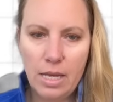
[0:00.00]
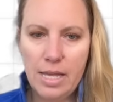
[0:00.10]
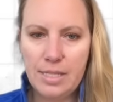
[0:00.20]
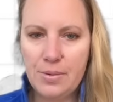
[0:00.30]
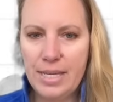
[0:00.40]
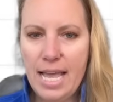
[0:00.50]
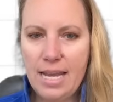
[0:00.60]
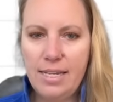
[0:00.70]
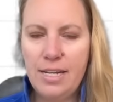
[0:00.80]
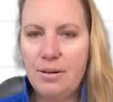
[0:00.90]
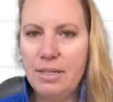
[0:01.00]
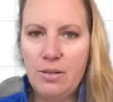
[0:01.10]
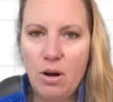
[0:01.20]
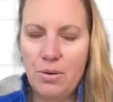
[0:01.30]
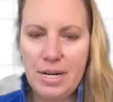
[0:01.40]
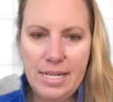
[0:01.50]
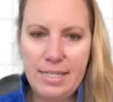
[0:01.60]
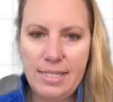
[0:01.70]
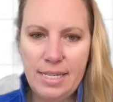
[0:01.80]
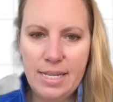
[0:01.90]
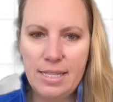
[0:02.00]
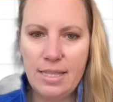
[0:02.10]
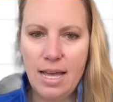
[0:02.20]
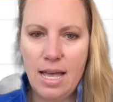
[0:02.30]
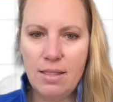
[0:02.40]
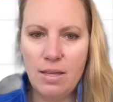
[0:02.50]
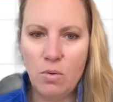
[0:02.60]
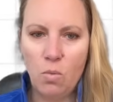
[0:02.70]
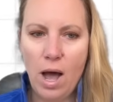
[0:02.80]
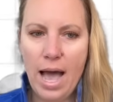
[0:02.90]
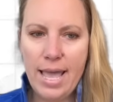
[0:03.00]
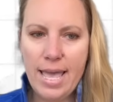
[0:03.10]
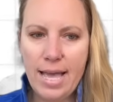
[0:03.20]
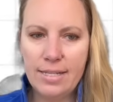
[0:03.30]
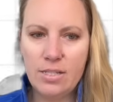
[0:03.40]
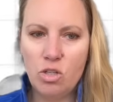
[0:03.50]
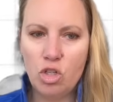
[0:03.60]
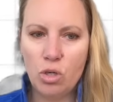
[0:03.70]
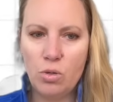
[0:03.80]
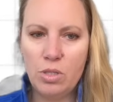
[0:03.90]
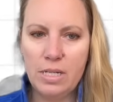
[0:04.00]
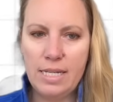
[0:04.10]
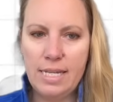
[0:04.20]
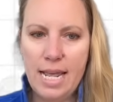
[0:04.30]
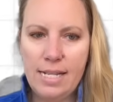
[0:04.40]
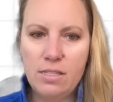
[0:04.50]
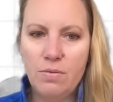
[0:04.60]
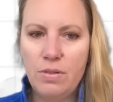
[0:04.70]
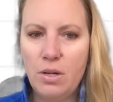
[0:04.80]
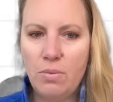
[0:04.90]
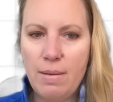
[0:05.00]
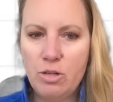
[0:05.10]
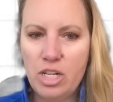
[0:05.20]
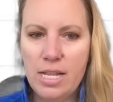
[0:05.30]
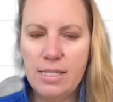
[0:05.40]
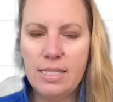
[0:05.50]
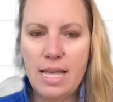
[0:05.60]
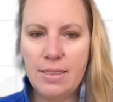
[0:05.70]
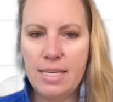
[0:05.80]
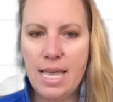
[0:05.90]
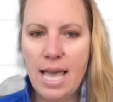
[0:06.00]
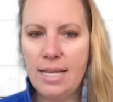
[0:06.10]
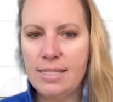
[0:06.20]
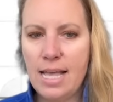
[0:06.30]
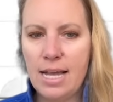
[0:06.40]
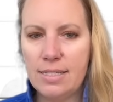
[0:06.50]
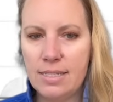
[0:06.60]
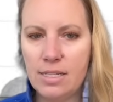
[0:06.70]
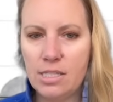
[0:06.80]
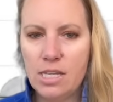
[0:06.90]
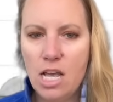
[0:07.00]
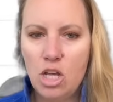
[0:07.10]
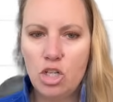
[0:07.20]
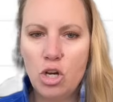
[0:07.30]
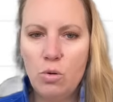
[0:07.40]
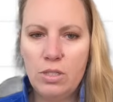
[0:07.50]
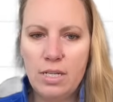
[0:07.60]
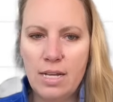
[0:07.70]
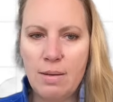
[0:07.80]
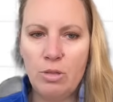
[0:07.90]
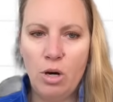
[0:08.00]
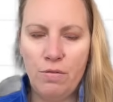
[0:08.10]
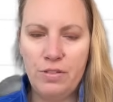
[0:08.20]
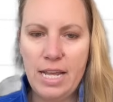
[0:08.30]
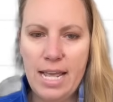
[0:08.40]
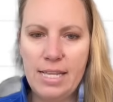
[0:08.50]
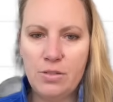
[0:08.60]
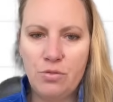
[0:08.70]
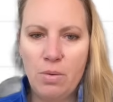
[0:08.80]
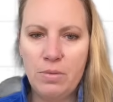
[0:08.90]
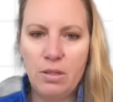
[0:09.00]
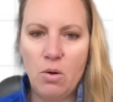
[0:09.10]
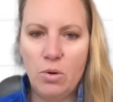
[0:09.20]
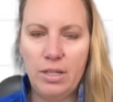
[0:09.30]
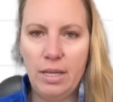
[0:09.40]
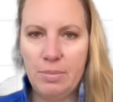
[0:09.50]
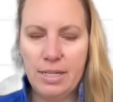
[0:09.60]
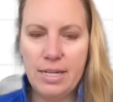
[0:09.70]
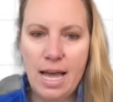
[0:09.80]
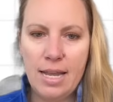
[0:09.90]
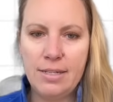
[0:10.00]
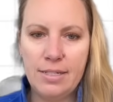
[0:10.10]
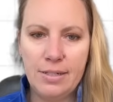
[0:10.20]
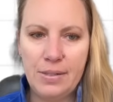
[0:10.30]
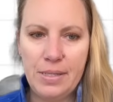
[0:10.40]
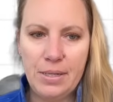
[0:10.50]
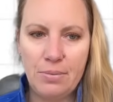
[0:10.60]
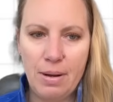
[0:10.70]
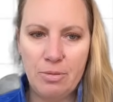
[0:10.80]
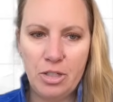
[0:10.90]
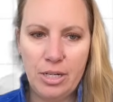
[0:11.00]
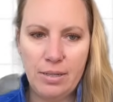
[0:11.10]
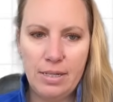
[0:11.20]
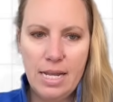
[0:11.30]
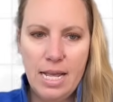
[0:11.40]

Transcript: So again here, and you already see it, that the y-axis shows the dates of the eruptions and the x-axis shows the number of days from the lower limit until the eruption.